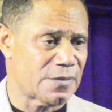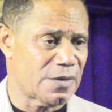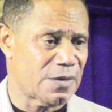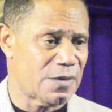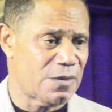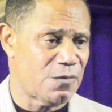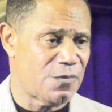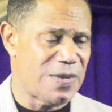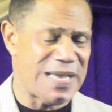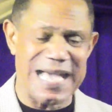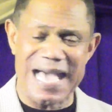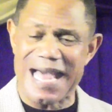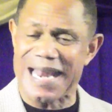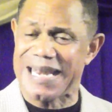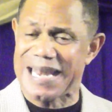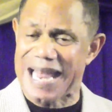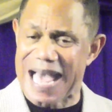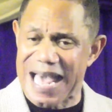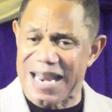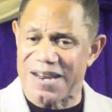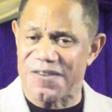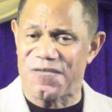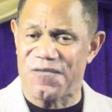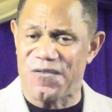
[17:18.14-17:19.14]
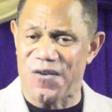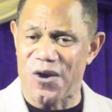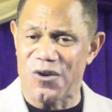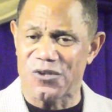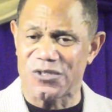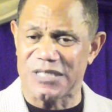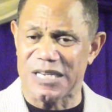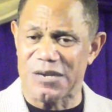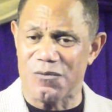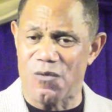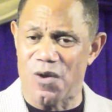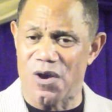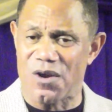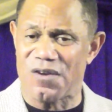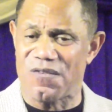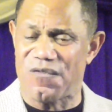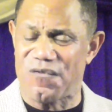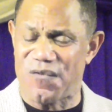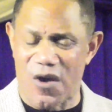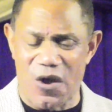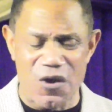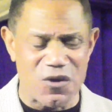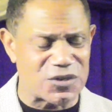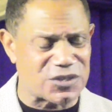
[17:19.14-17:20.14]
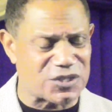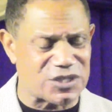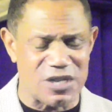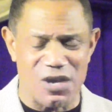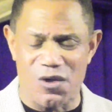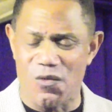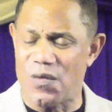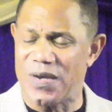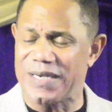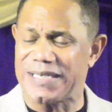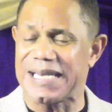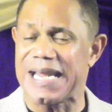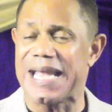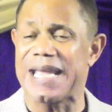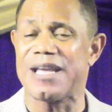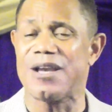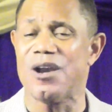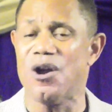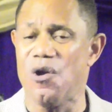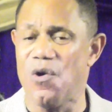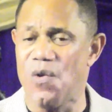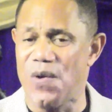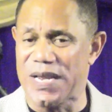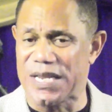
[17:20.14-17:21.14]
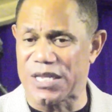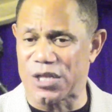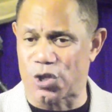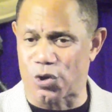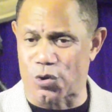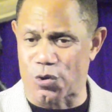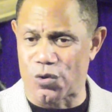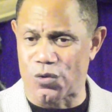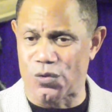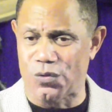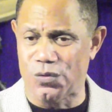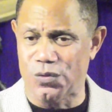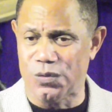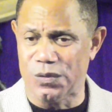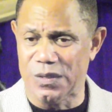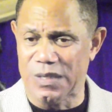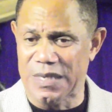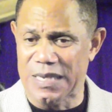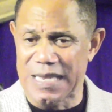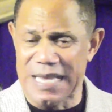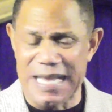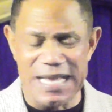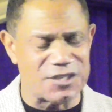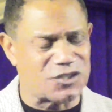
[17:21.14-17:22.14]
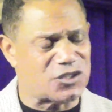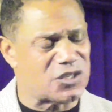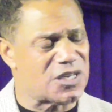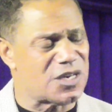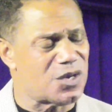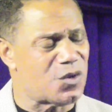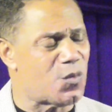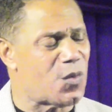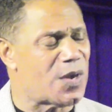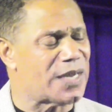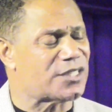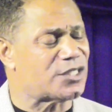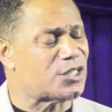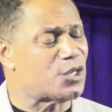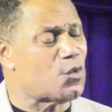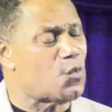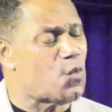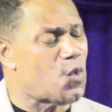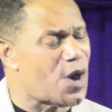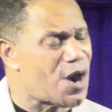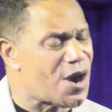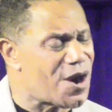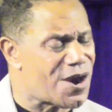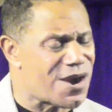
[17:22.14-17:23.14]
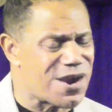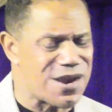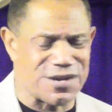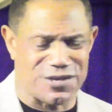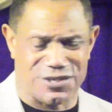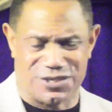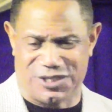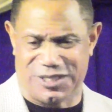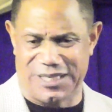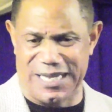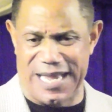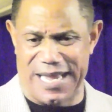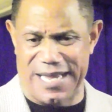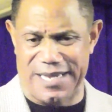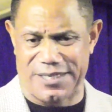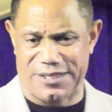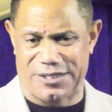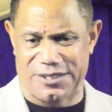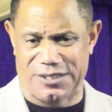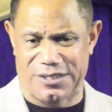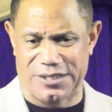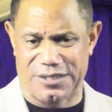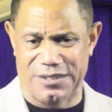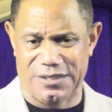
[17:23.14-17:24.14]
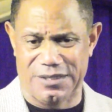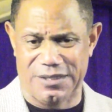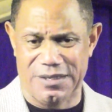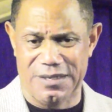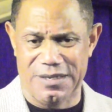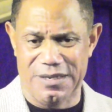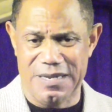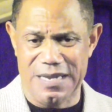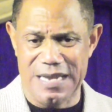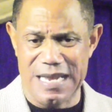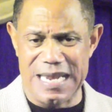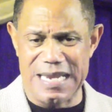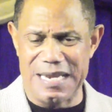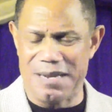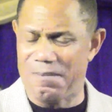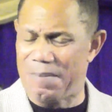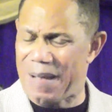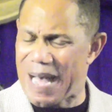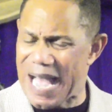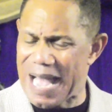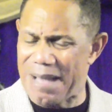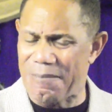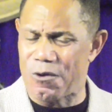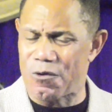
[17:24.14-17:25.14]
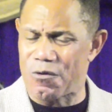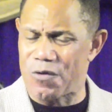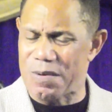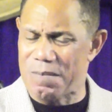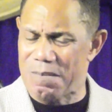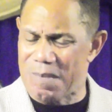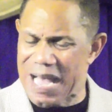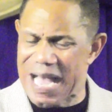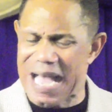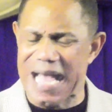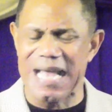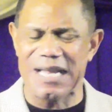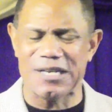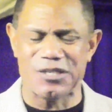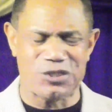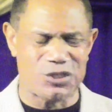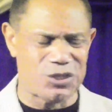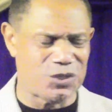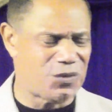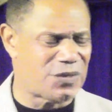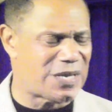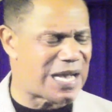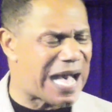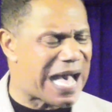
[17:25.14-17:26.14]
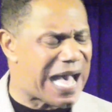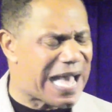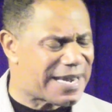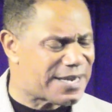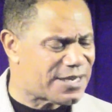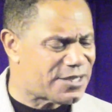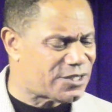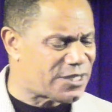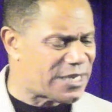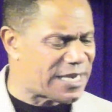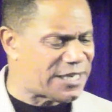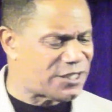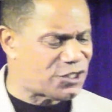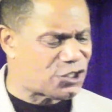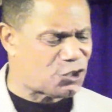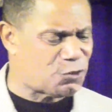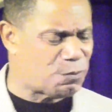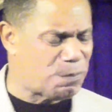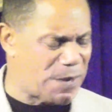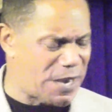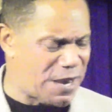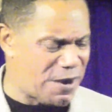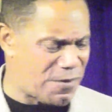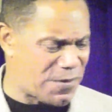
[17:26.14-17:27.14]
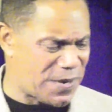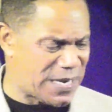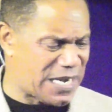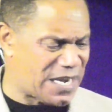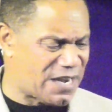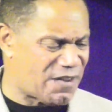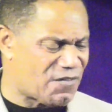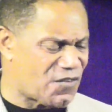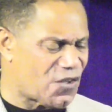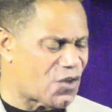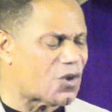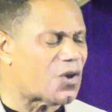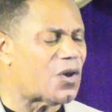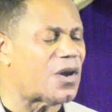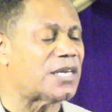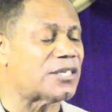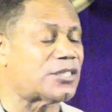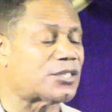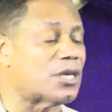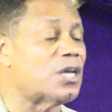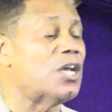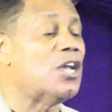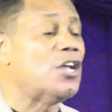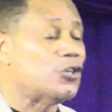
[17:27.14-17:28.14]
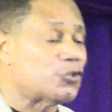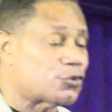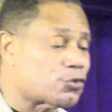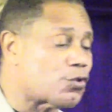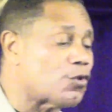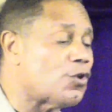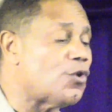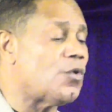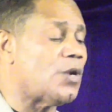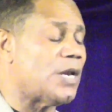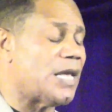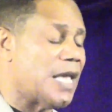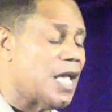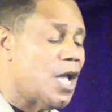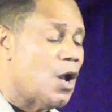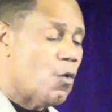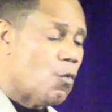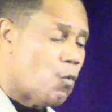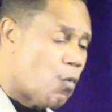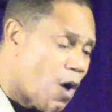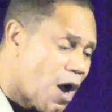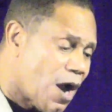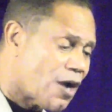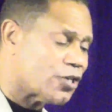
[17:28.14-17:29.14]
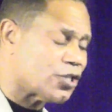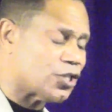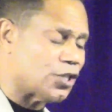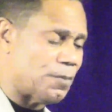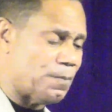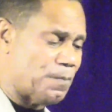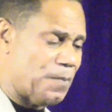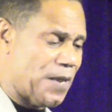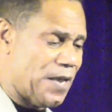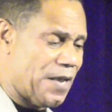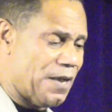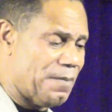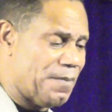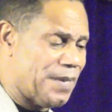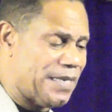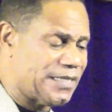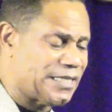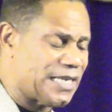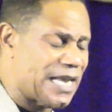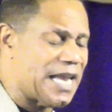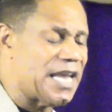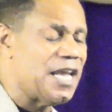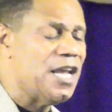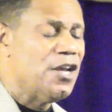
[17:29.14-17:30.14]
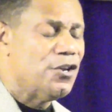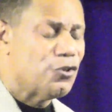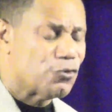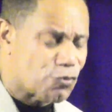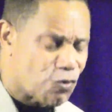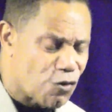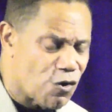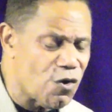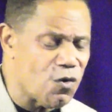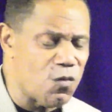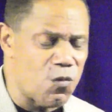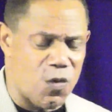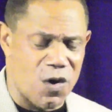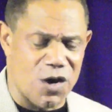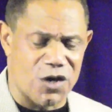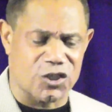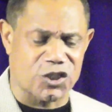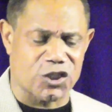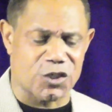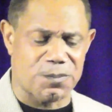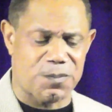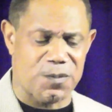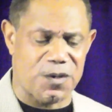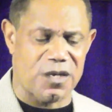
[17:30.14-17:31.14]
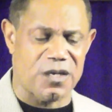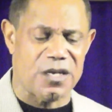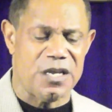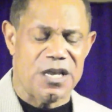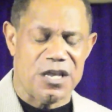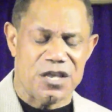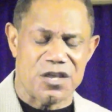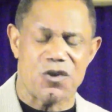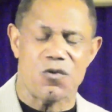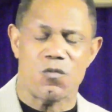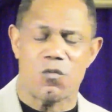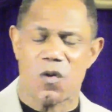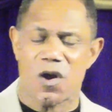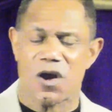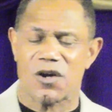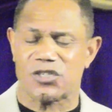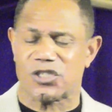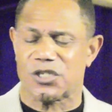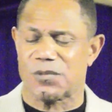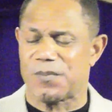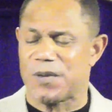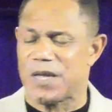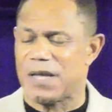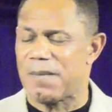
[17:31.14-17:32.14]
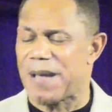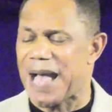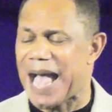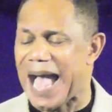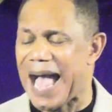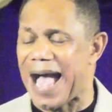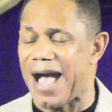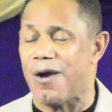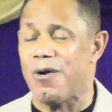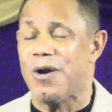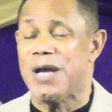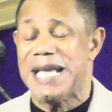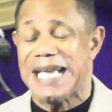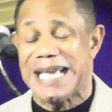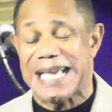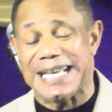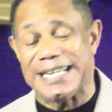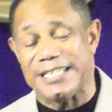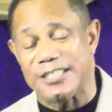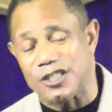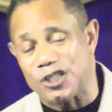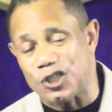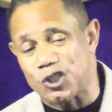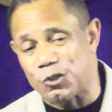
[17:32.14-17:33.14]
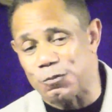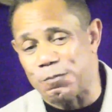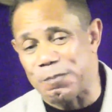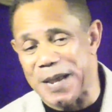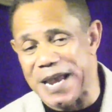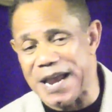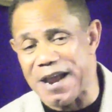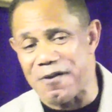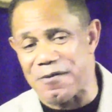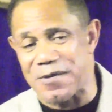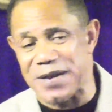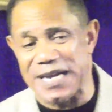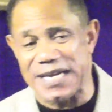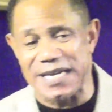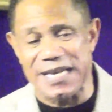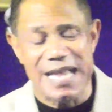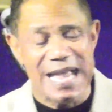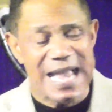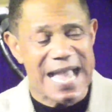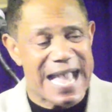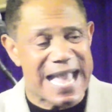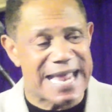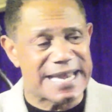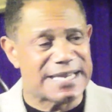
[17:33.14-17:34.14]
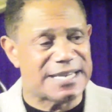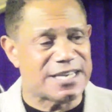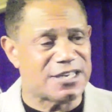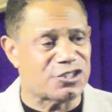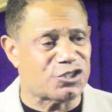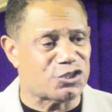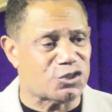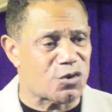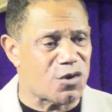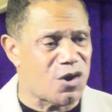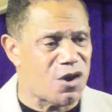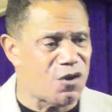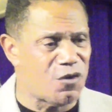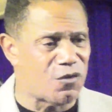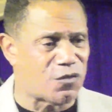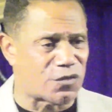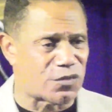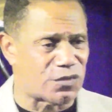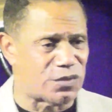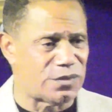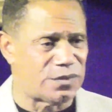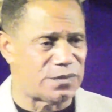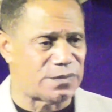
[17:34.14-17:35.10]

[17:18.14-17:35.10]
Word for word: We got a lot of folks that want to focus on what they're going through instead of what the Word says. And the Bible reminds you God is a spirit, and if you're going to truly worship him as a true worshiper, you worship him how? In spirit and in truth.